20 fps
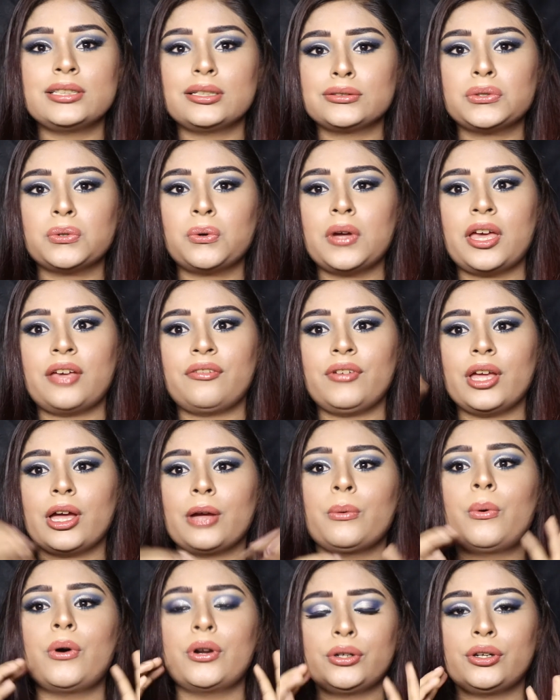are so heavy. I
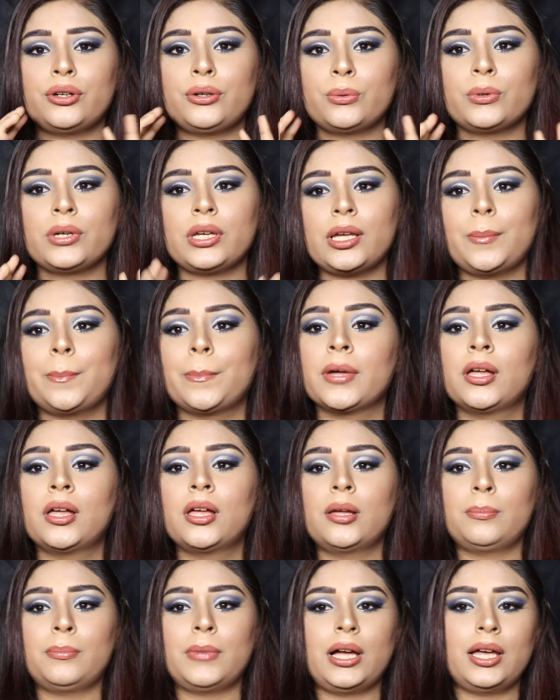wanted to keep
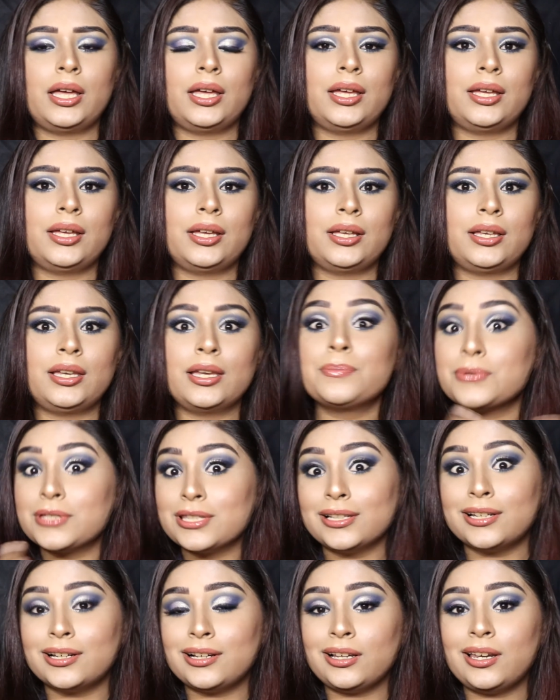my lips a
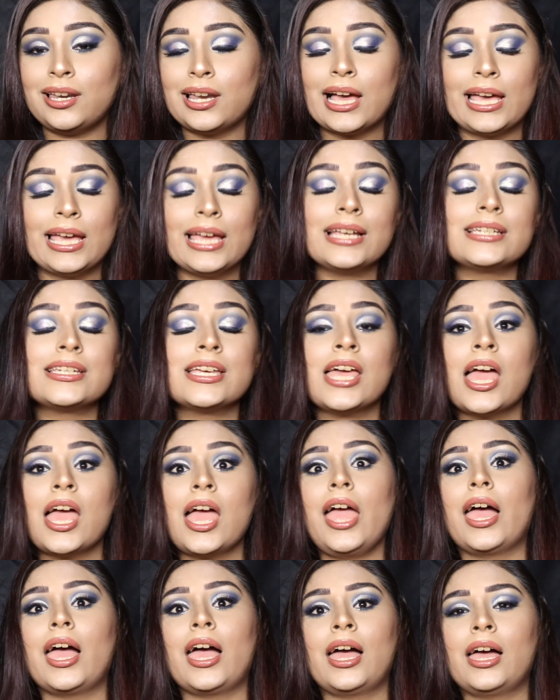little light,
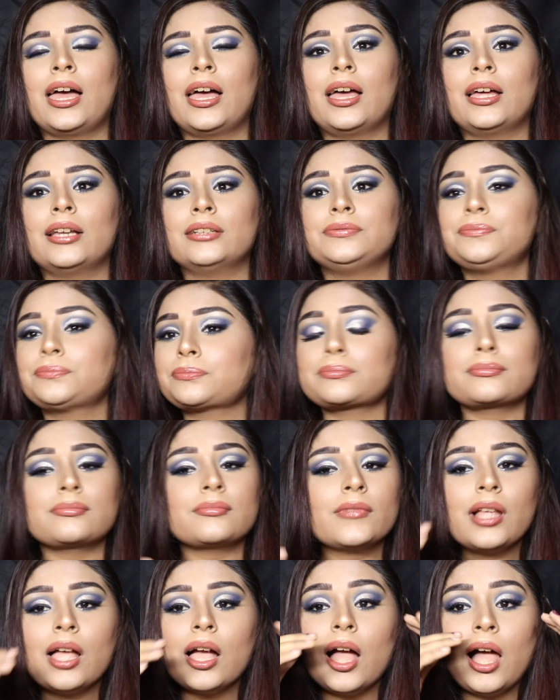and
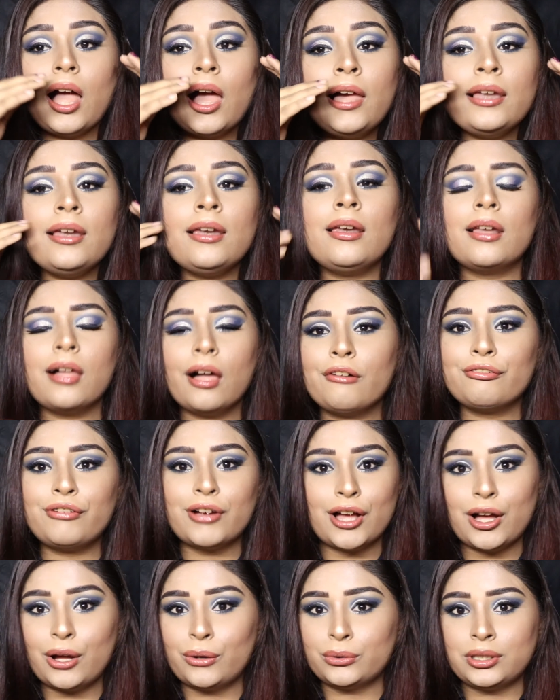I love
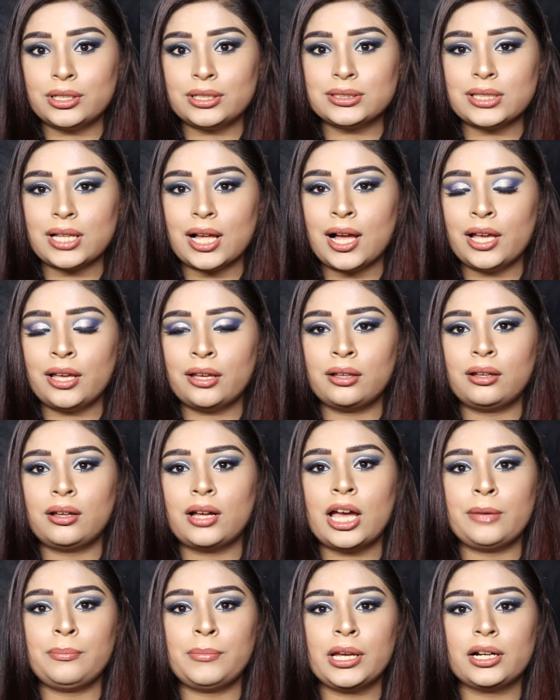how this
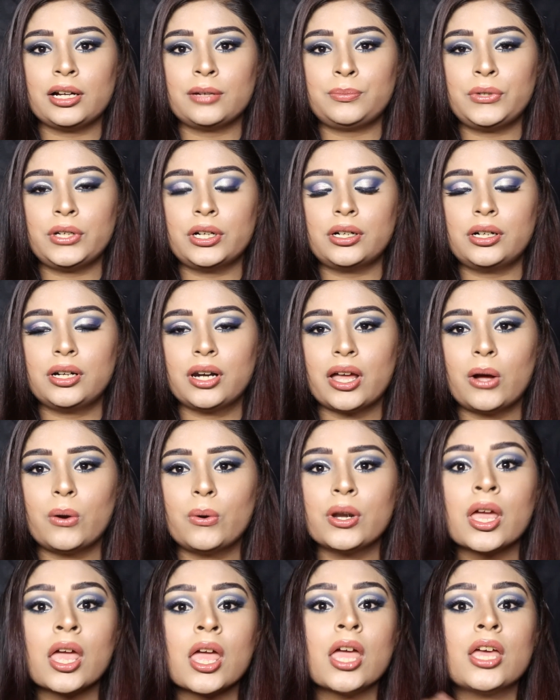eye makeup turned
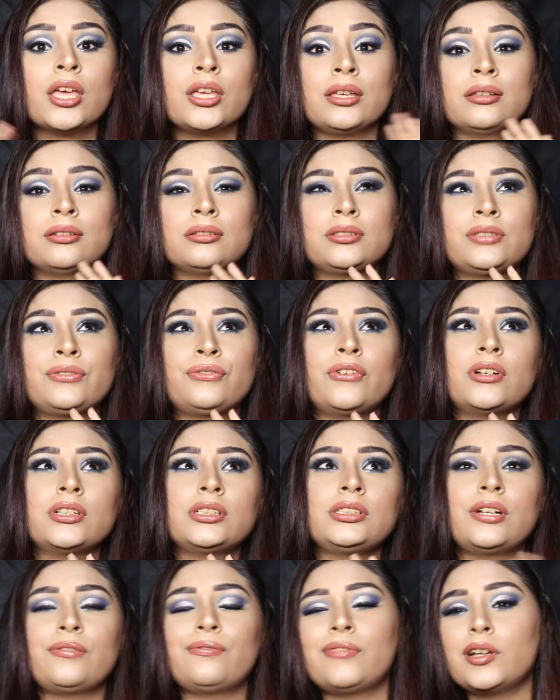out. It's for
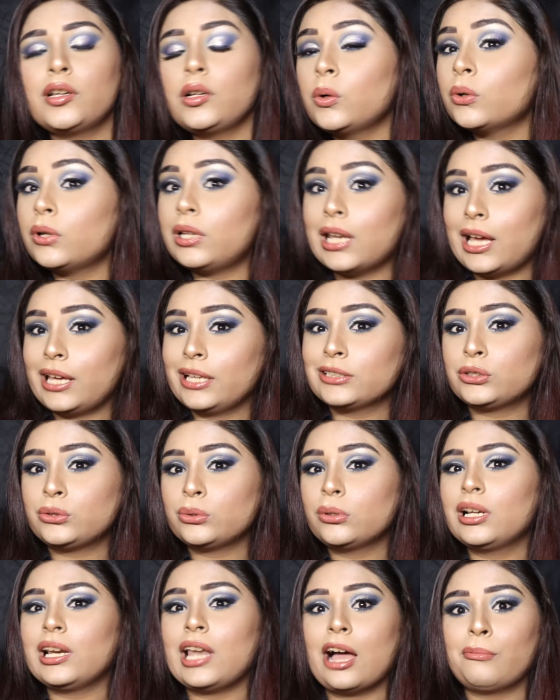someone who likes
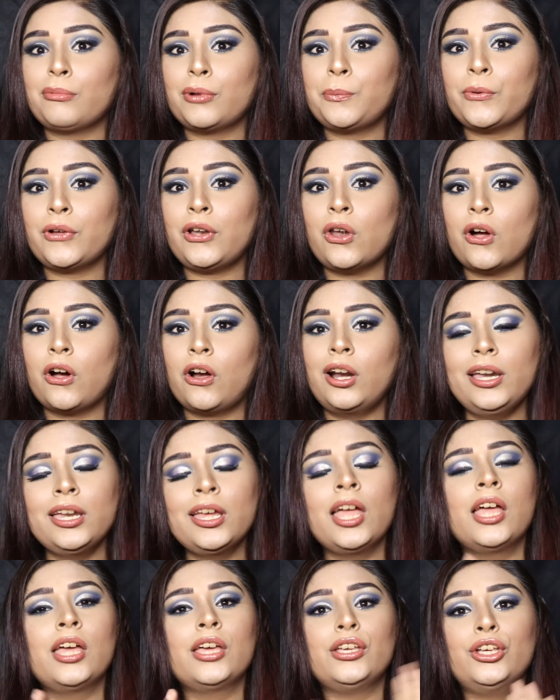to glam up a lot.
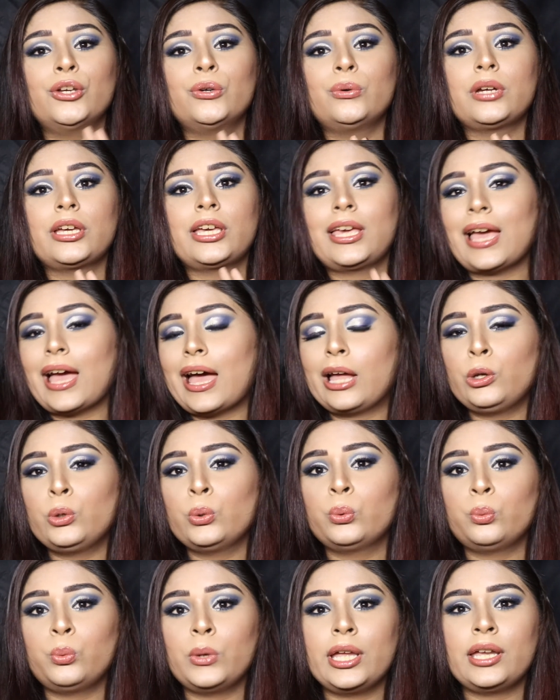You can
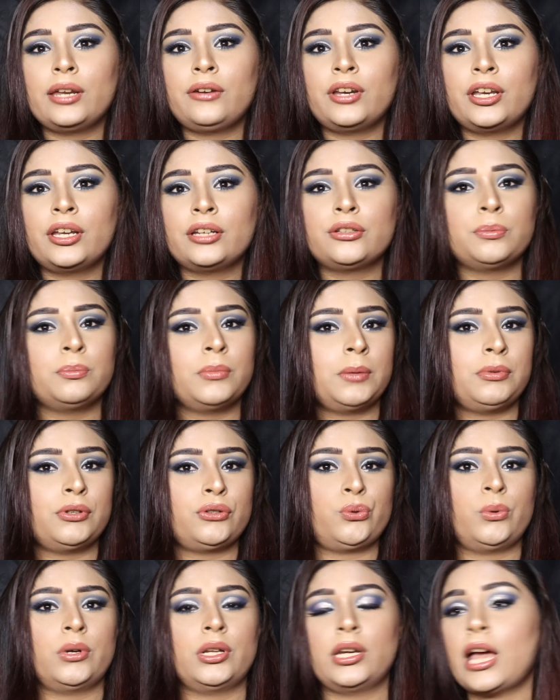wear it maybe
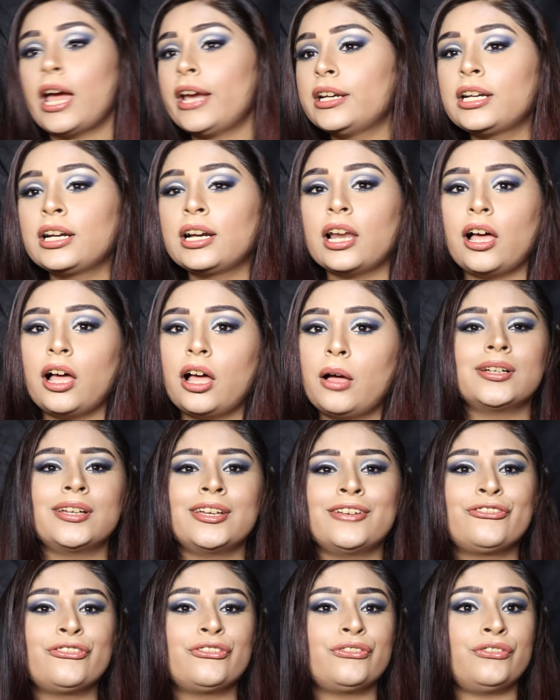to a nightclub.
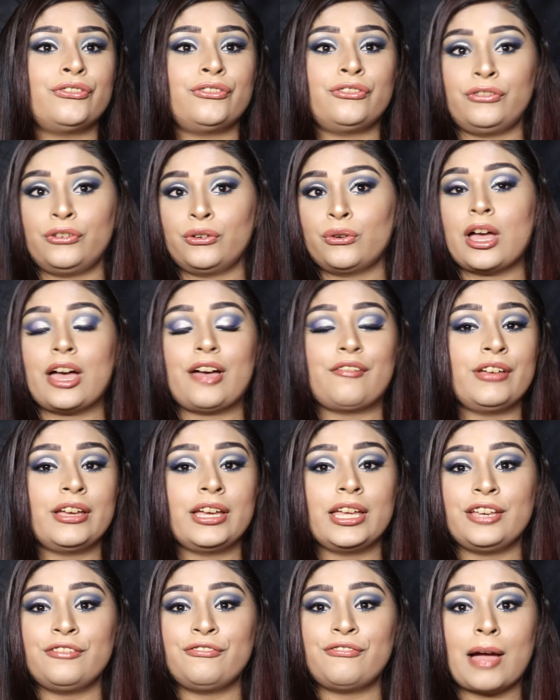If you're having
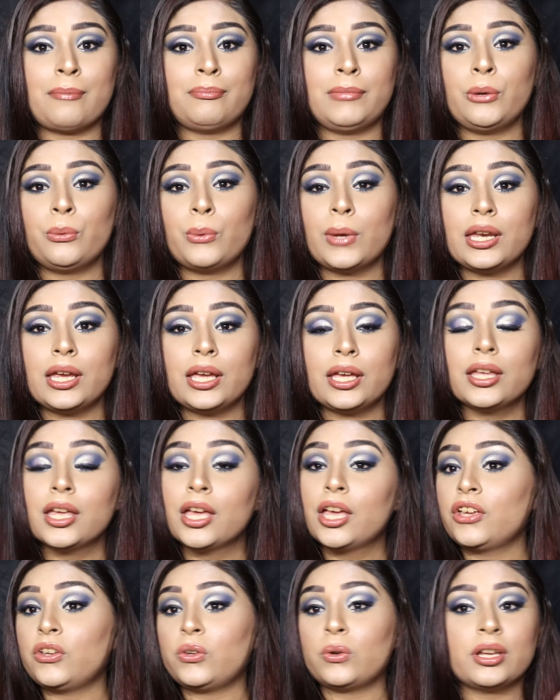any family wedding,
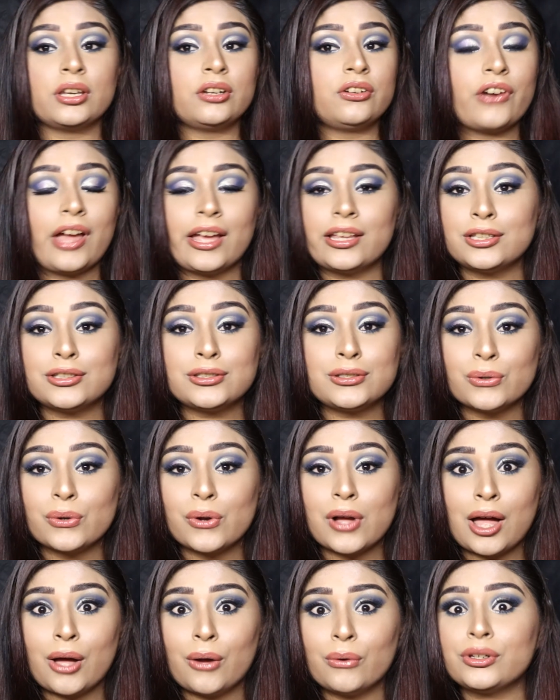you can try this look
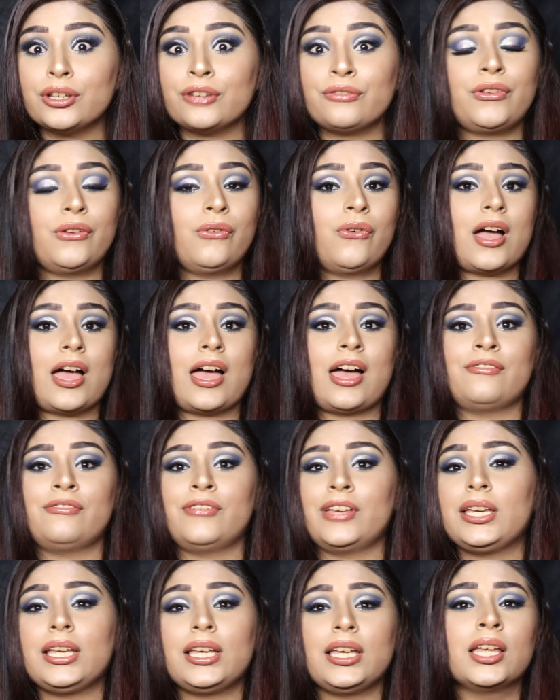out. If you have
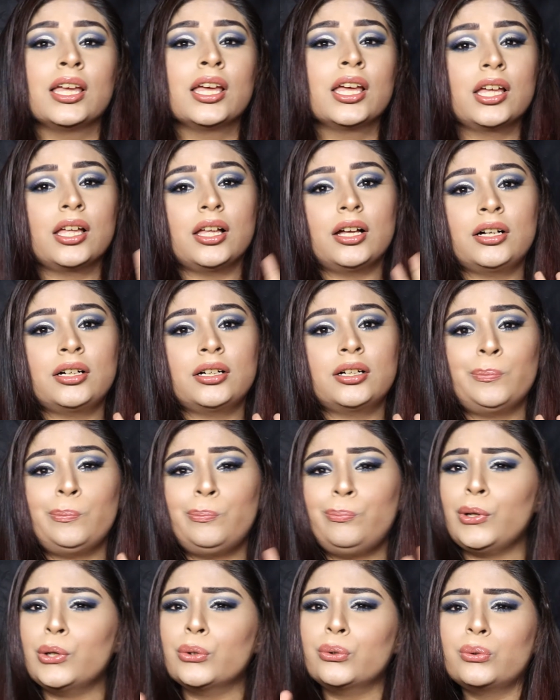any
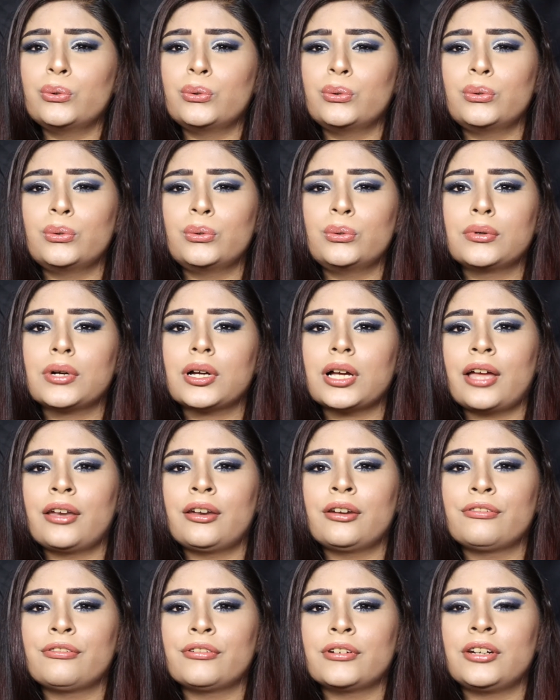blue
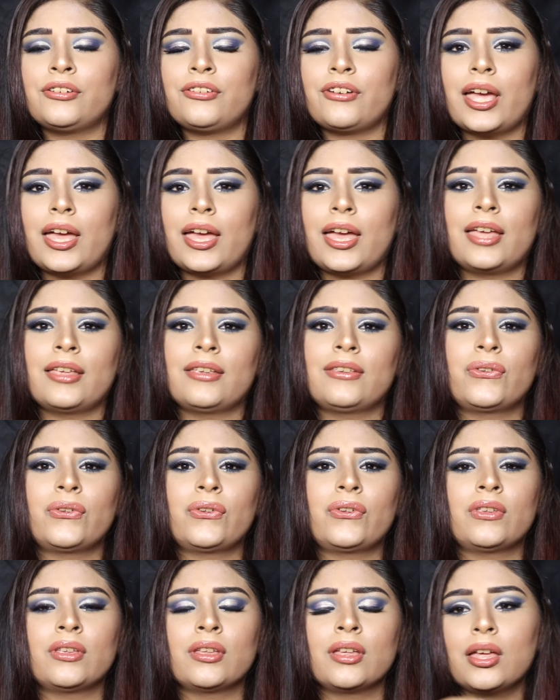kind of a
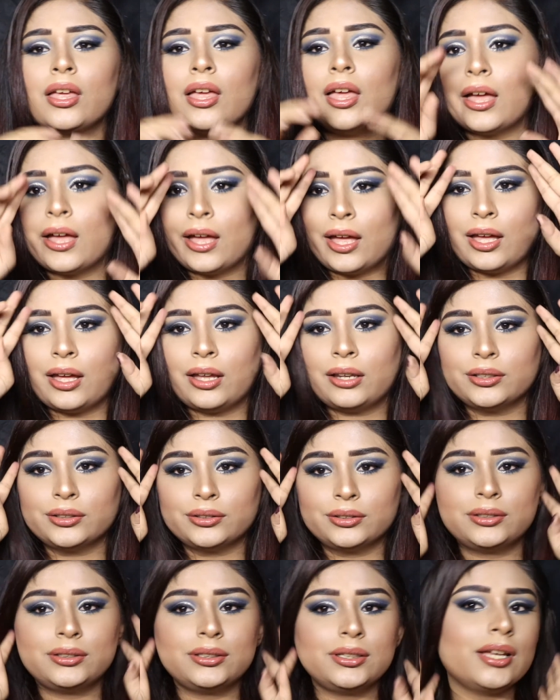dress, and
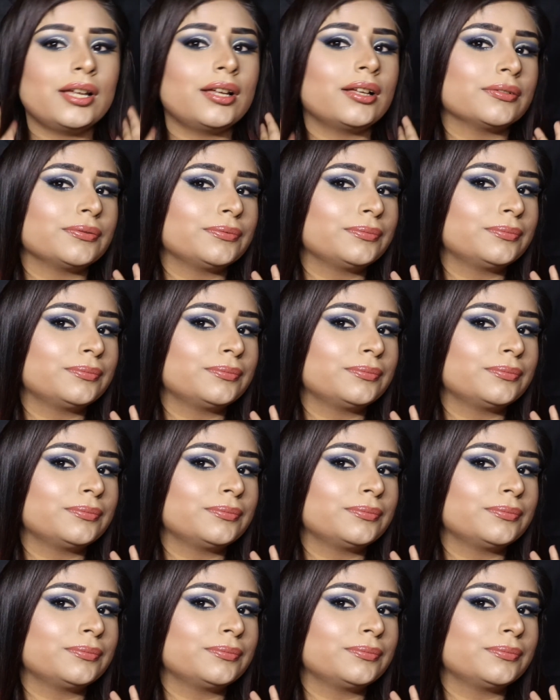yeah,